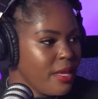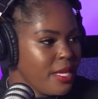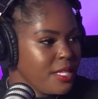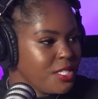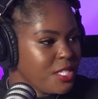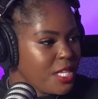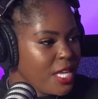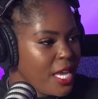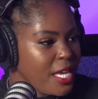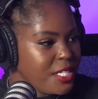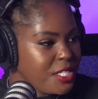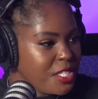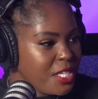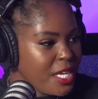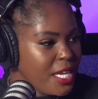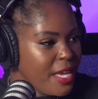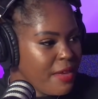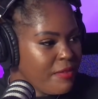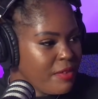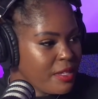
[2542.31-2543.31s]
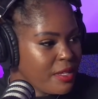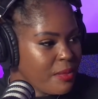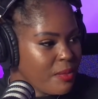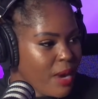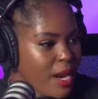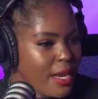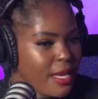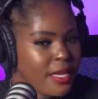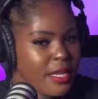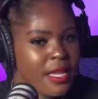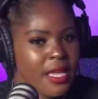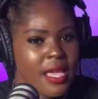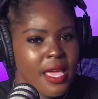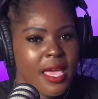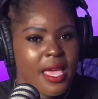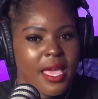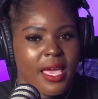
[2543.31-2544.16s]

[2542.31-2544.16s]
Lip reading: education heavily, right?